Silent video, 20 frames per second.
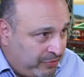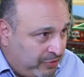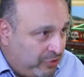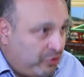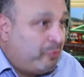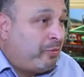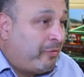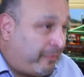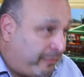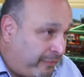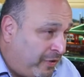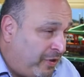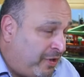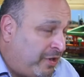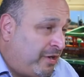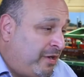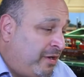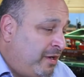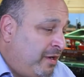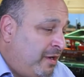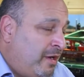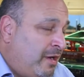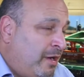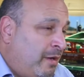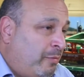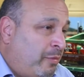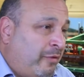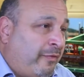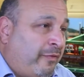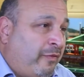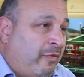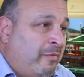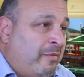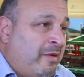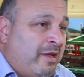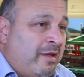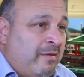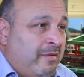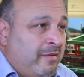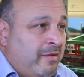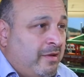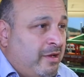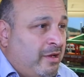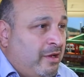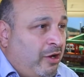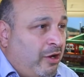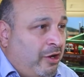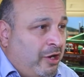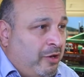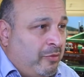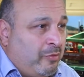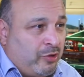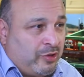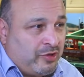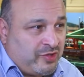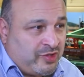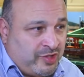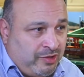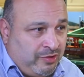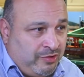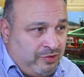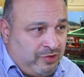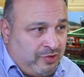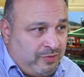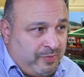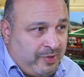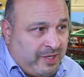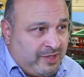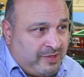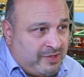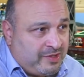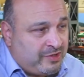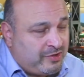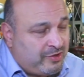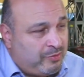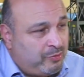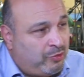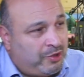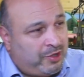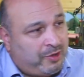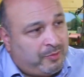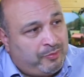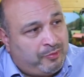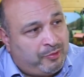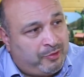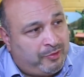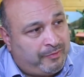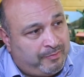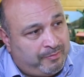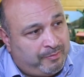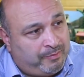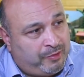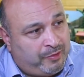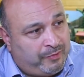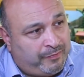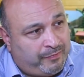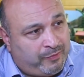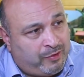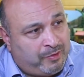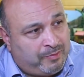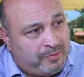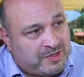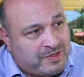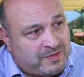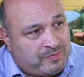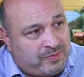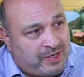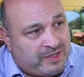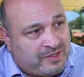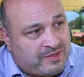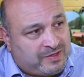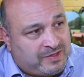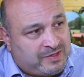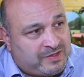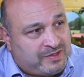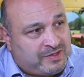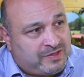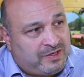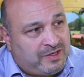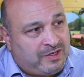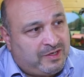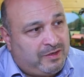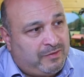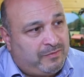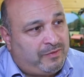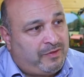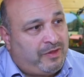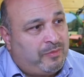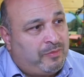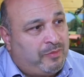you prefer performing on a more social basis or more on a performance basis for the